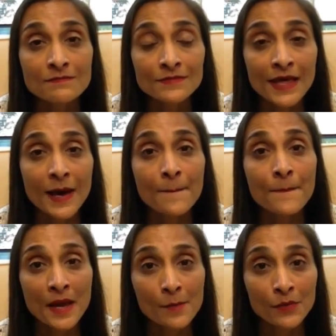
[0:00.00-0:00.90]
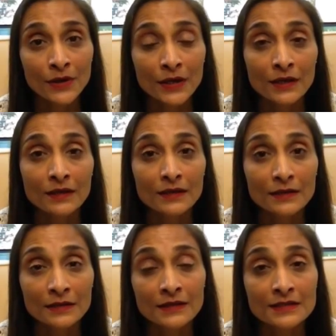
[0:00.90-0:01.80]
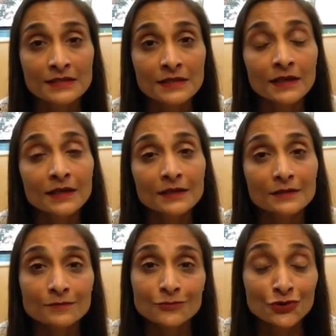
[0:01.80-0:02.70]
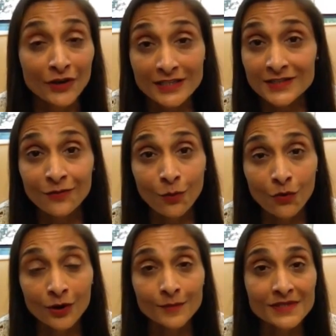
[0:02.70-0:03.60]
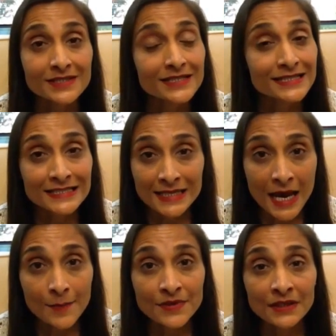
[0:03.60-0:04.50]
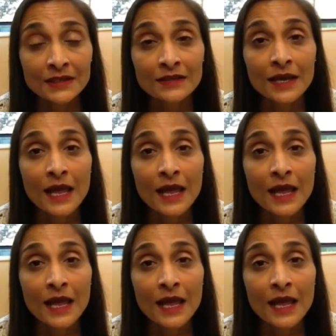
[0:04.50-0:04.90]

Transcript: that memory is transformed, adapted,